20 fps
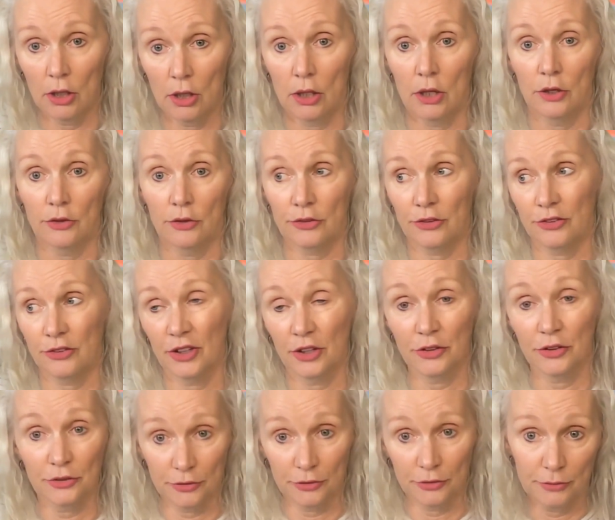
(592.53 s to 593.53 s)
she's
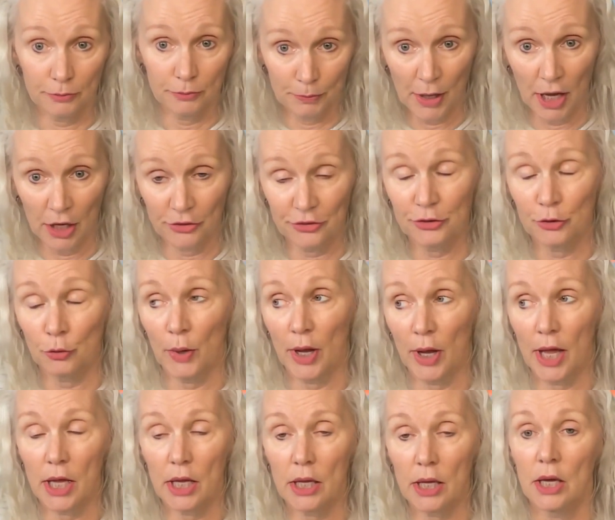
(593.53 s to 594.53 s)
since passed
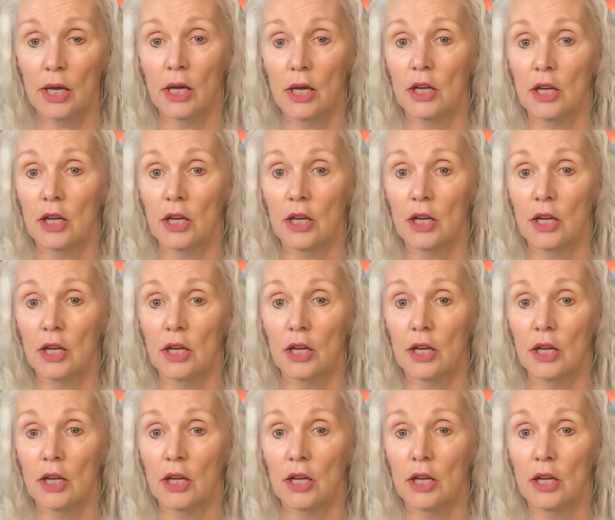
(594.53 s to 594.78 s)
away.